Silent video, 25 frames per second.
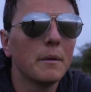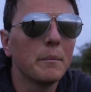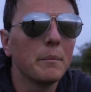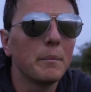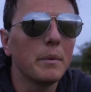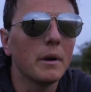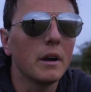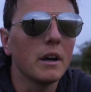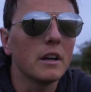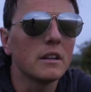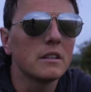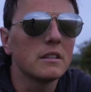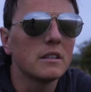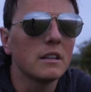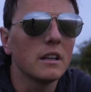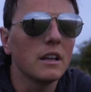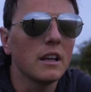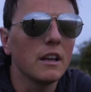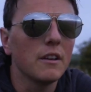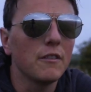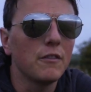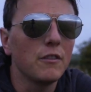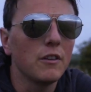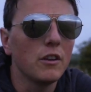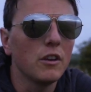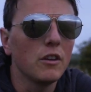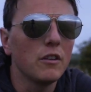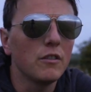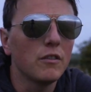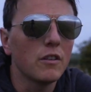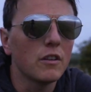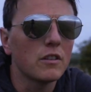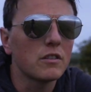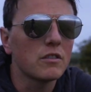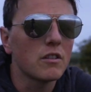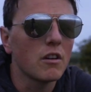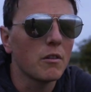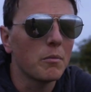But if you
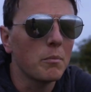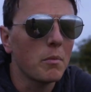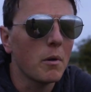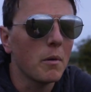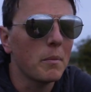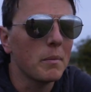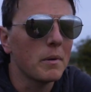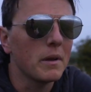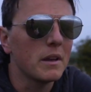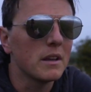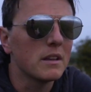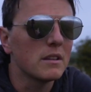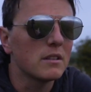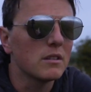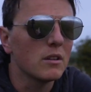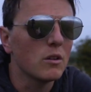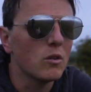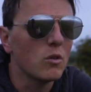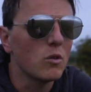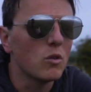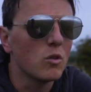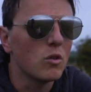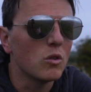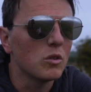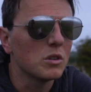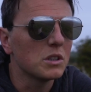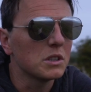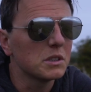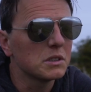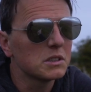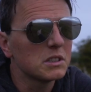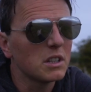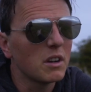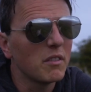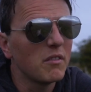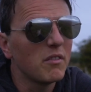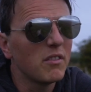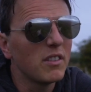photograph poppies or
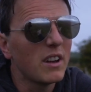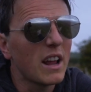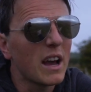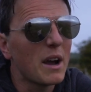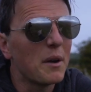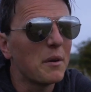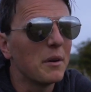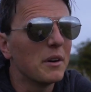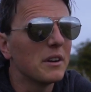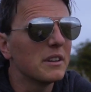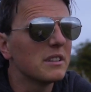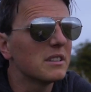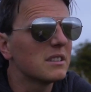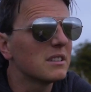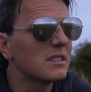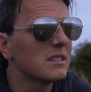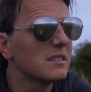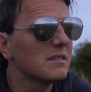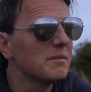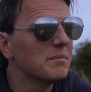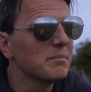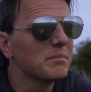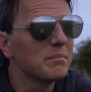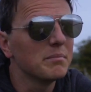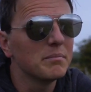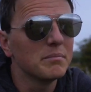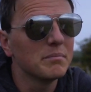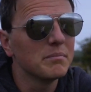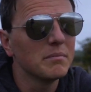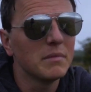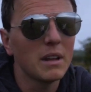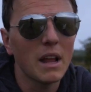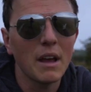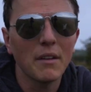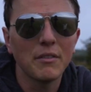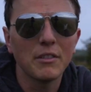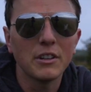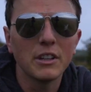sunflowers,
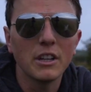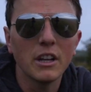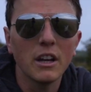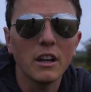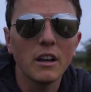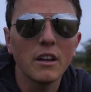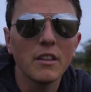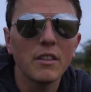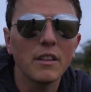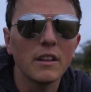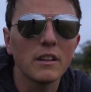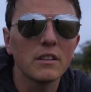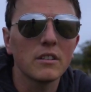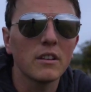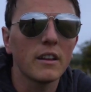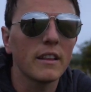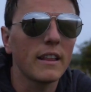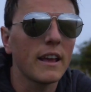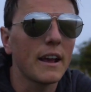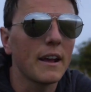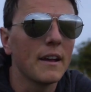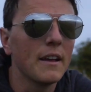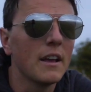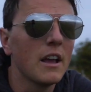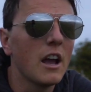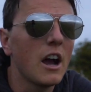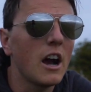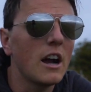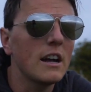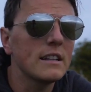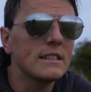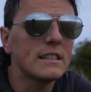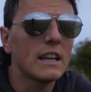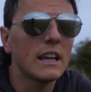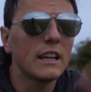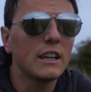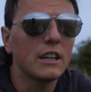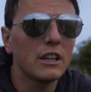lavender, things like that, I
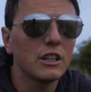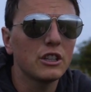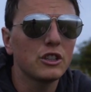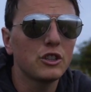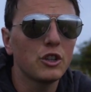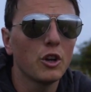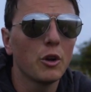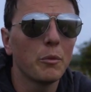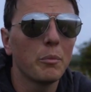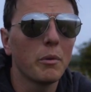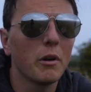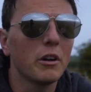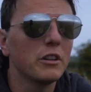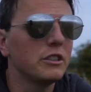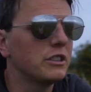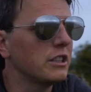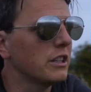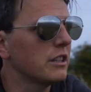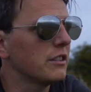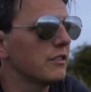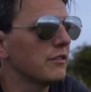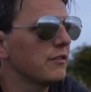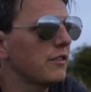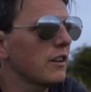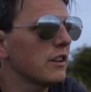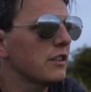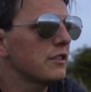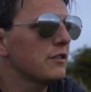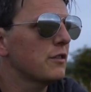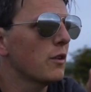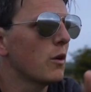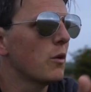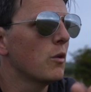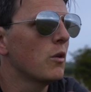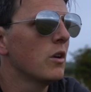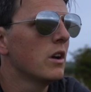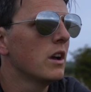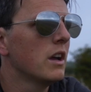take two approaches. First of
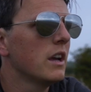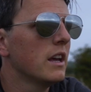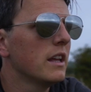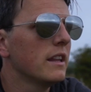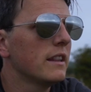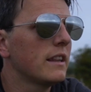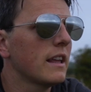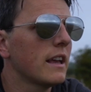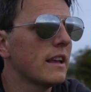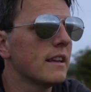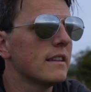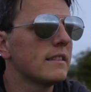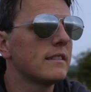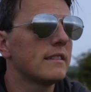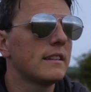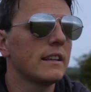all, there's